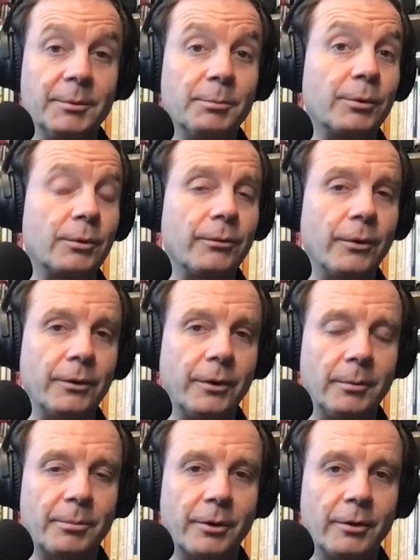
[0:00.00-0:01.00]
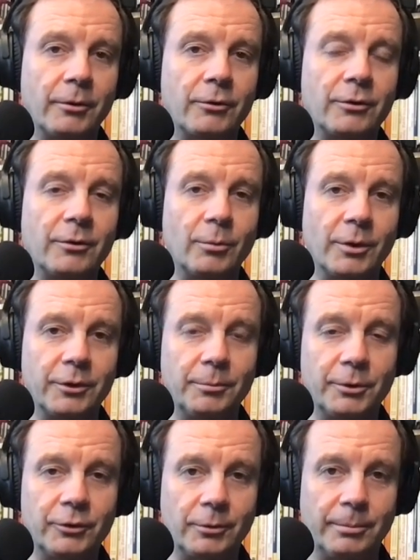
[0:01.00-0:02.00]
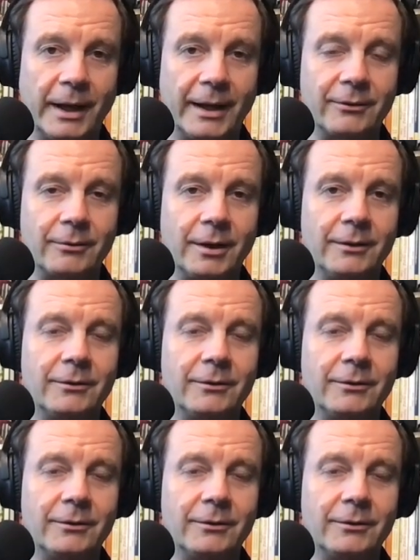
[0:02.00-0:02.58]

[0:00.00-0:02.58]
the portfolio approach and where you put your bets, right?